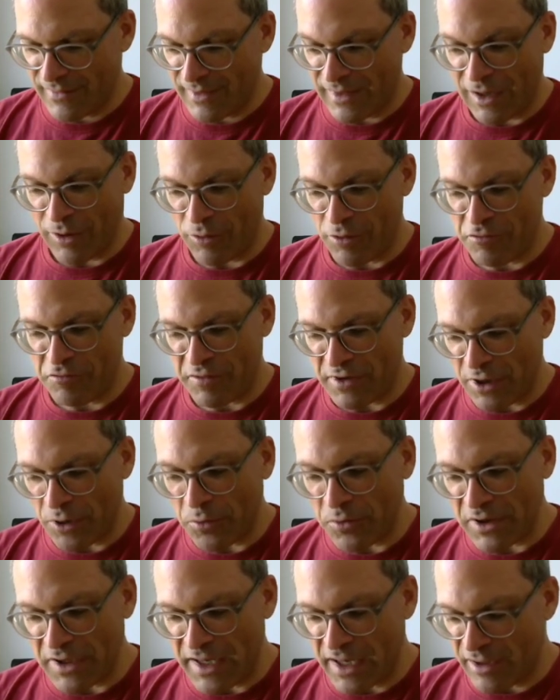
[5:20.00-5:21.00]
Now, if we
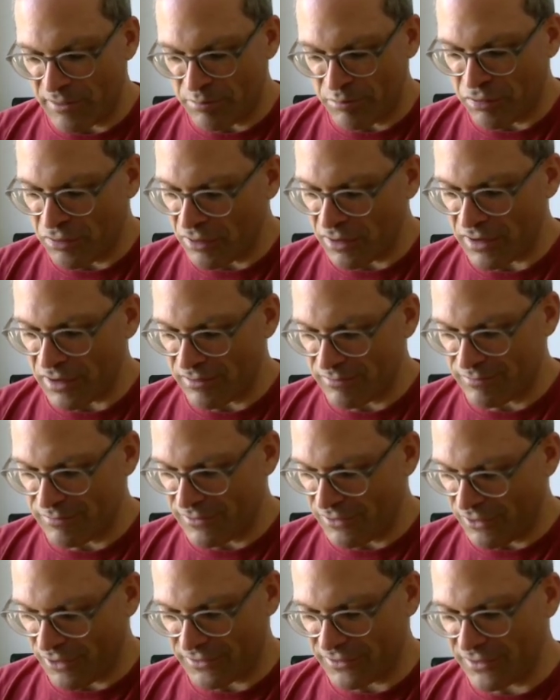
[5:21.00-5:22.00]
only had pull
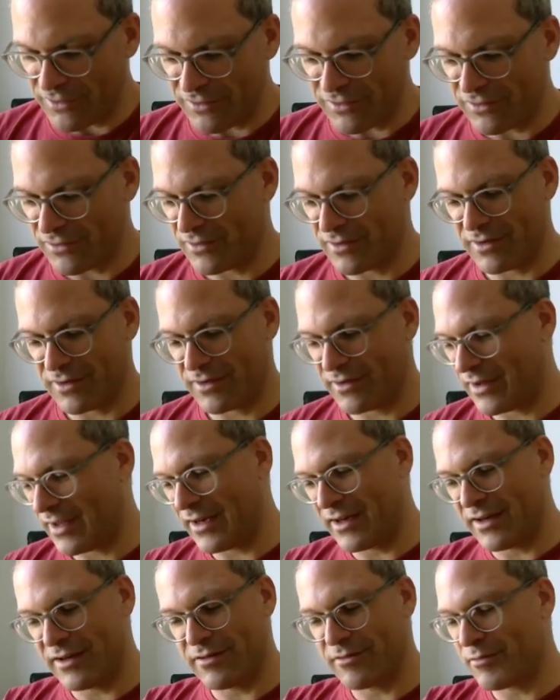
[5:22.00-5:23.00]
losses,
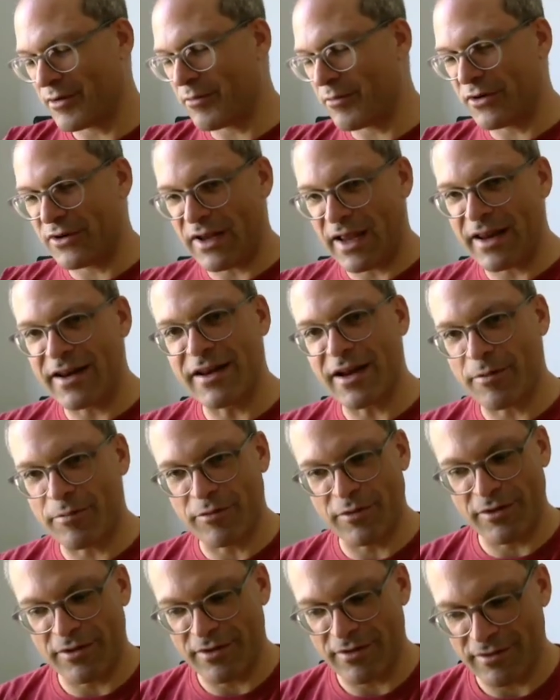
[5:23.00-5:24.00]
then we would end up
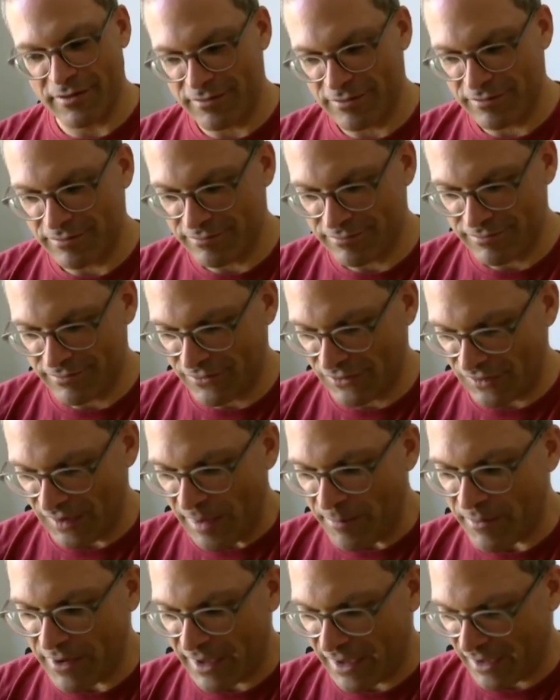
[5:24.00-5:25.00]
with the
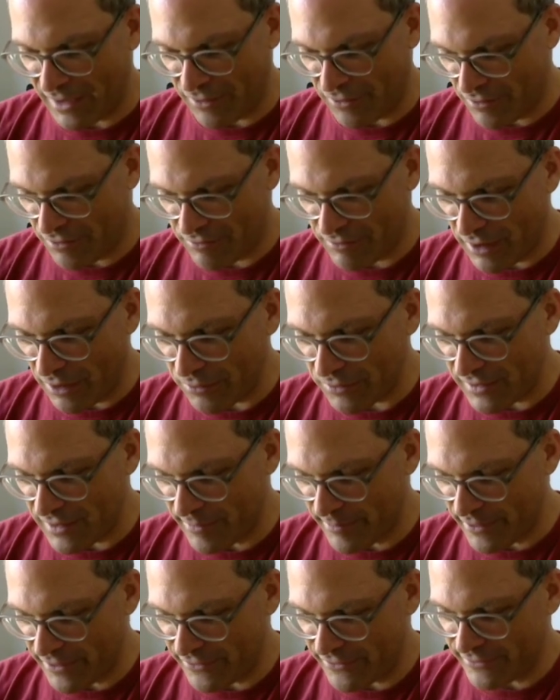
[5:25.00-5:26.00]
same color throughout the
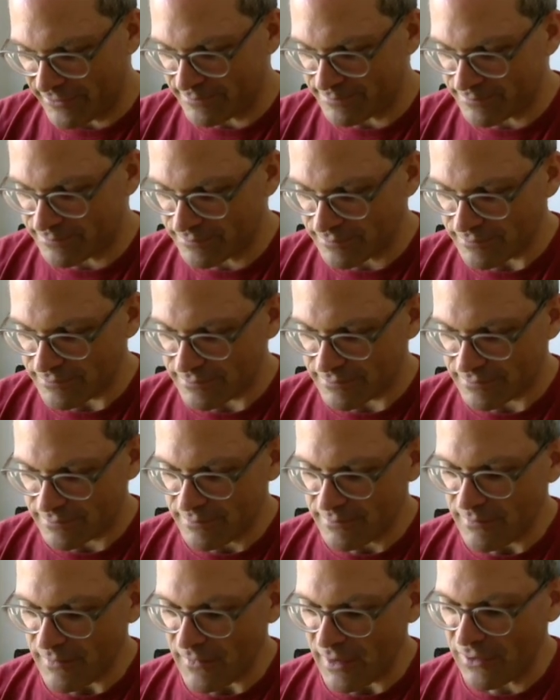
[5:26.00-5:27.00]
image.
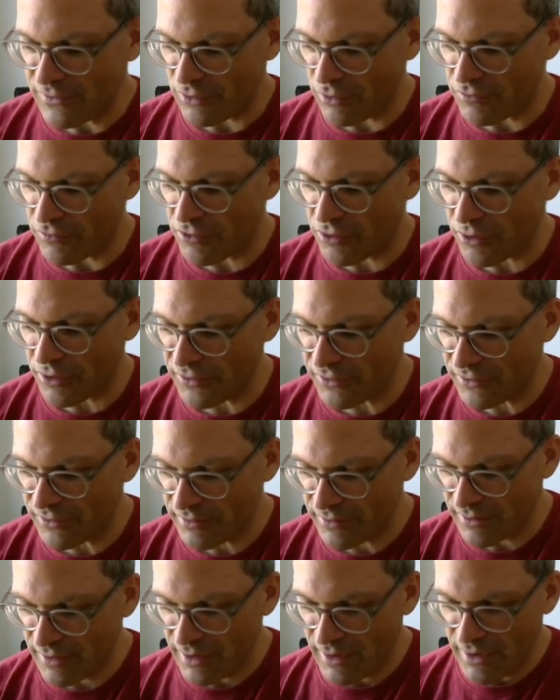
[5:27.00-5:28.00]
So of course,
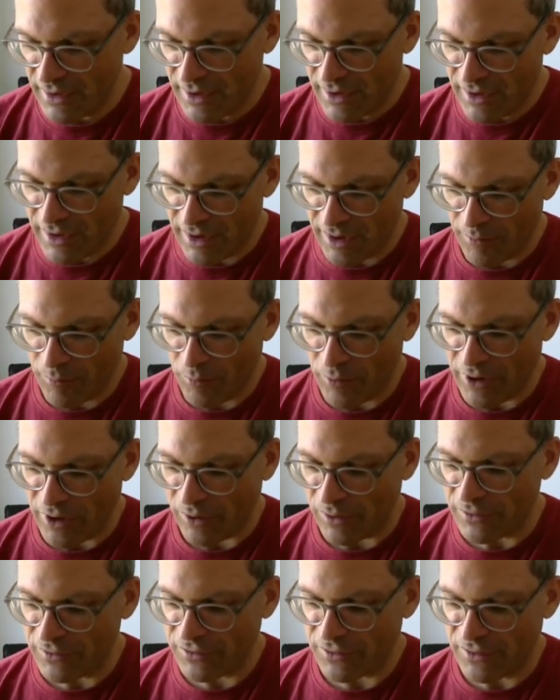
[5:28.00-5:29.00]
we
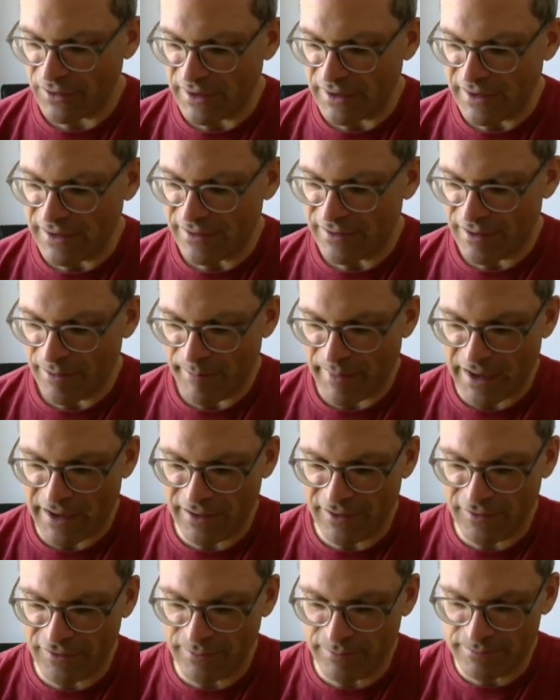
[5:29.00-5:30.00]
also need a
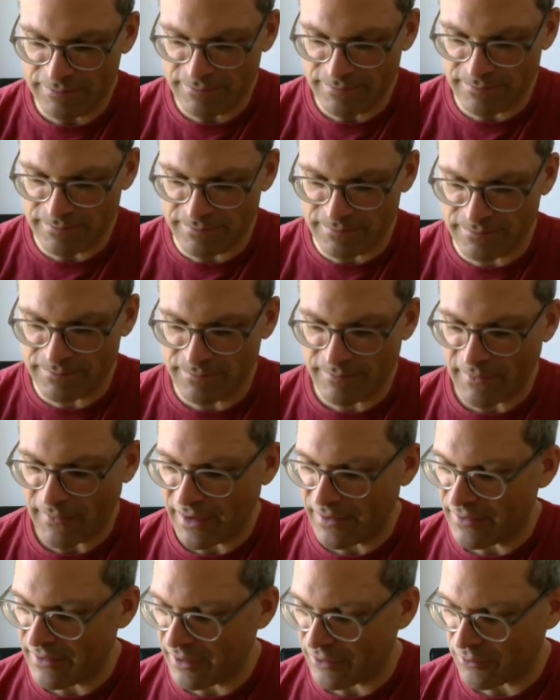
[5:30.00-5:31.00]
mechanism
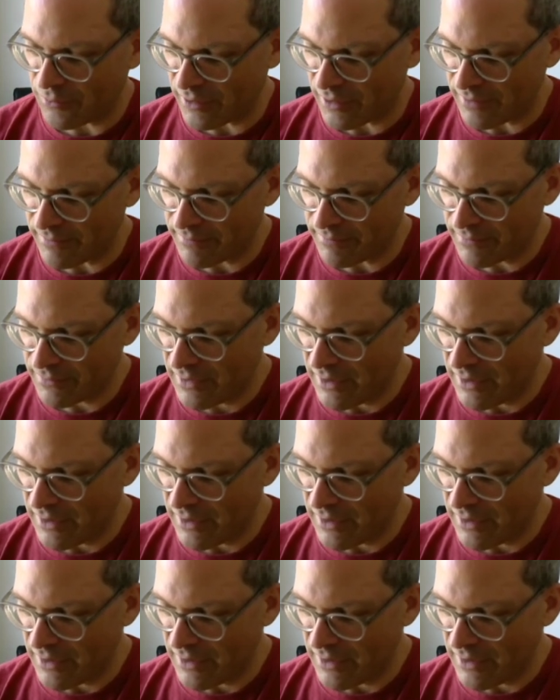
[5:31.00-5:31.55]
that will